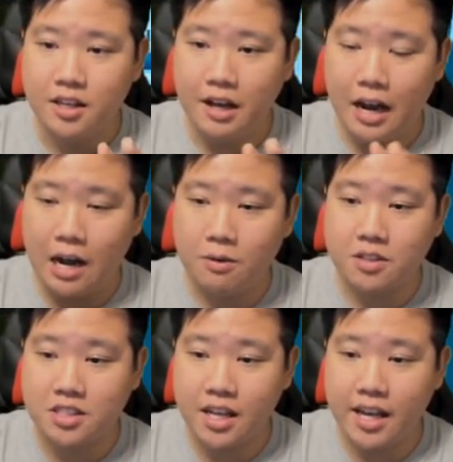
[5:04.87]
I would
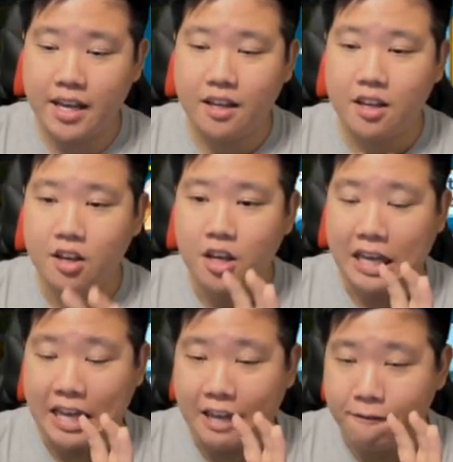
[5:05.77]
say
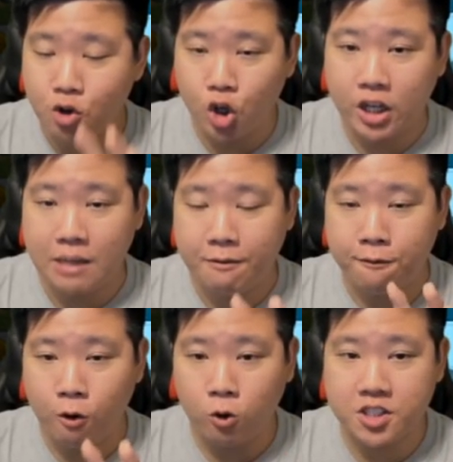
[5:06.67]
if you're going to be
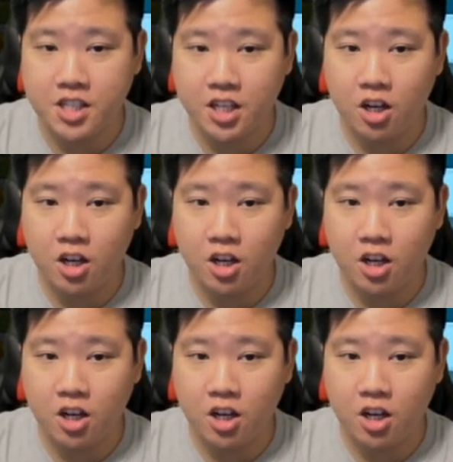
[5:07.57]
focusing